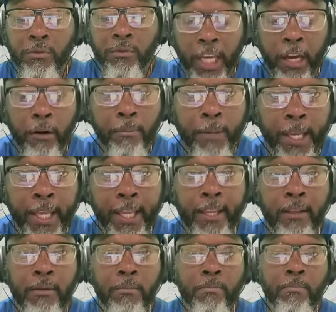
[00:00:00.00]
Tell
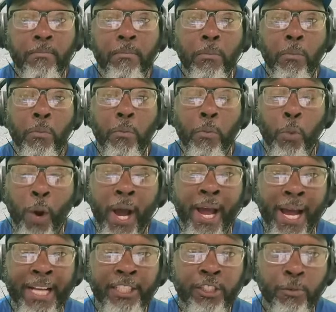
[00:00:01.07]
me
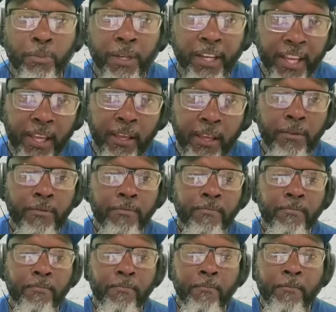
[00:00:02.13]
why I should believe
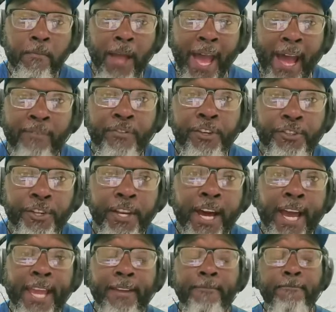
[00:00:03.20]
after
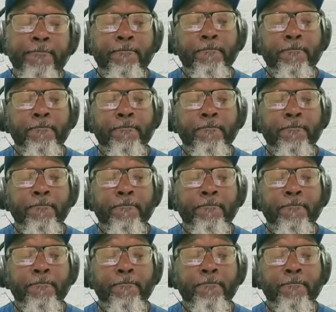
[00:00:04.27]
tonight.